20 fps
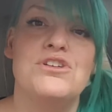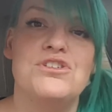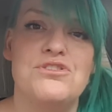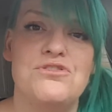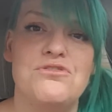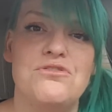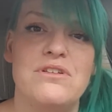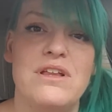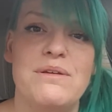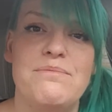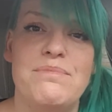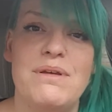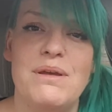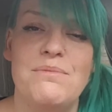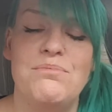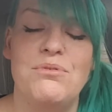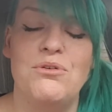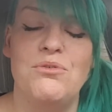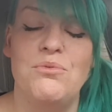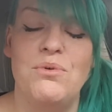Truly
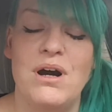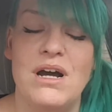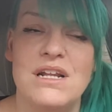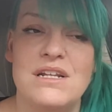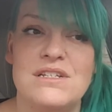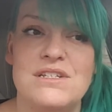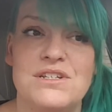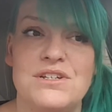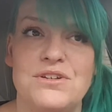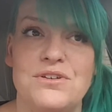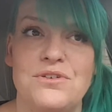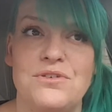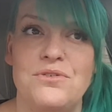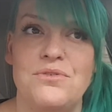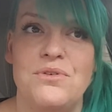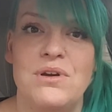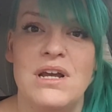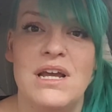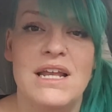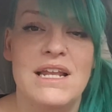people
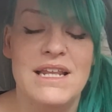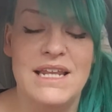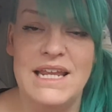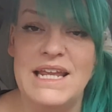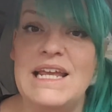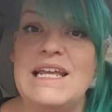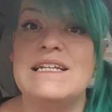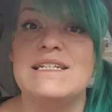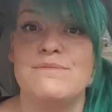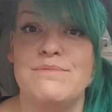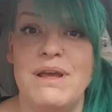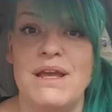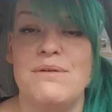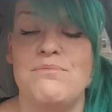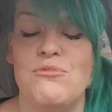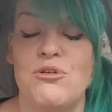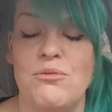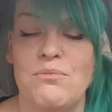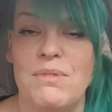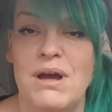need to
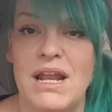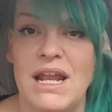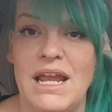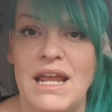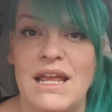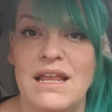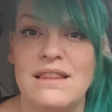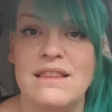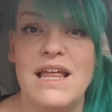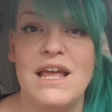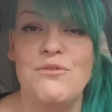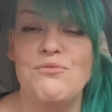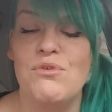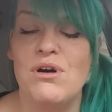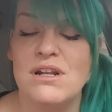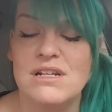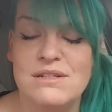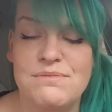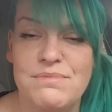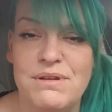make more money. They
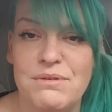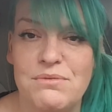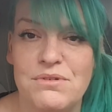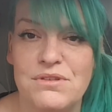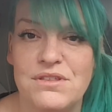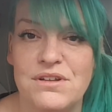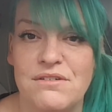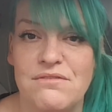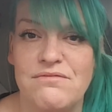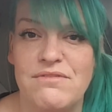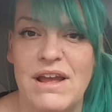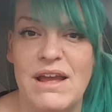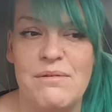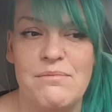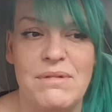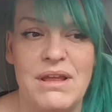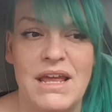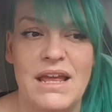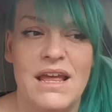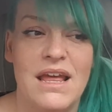want to be with their
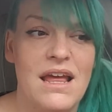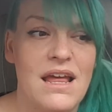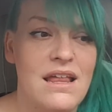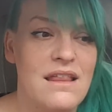family.